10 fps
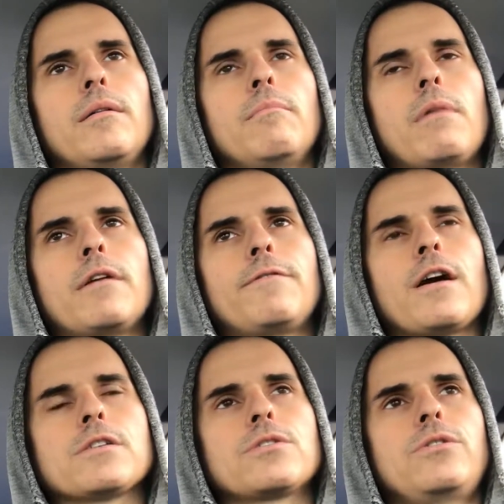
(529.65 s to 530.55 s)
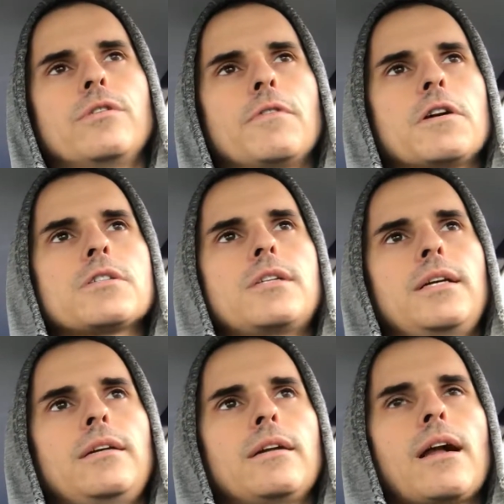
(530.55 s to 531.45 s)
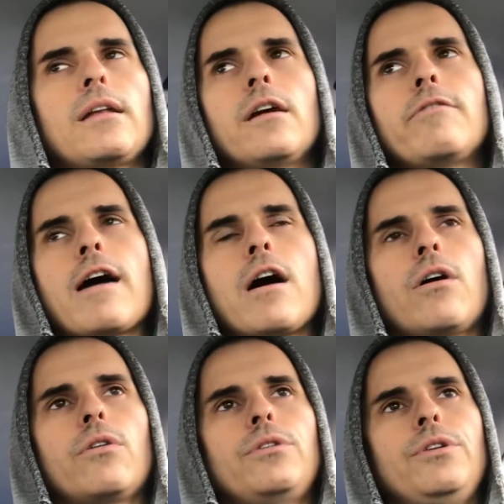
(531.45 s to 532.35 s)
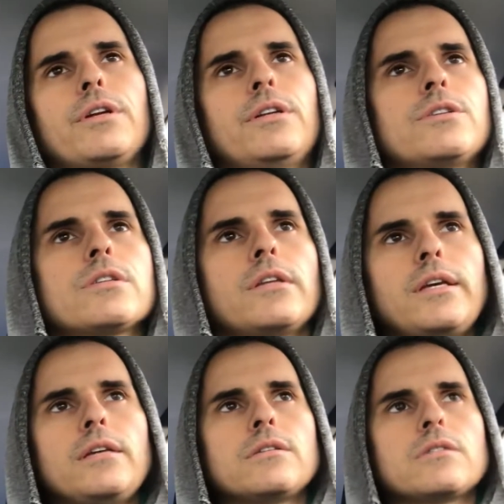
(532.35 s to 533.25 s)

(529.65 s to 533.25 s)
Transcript: Mud Fossil University, and I love how you can just you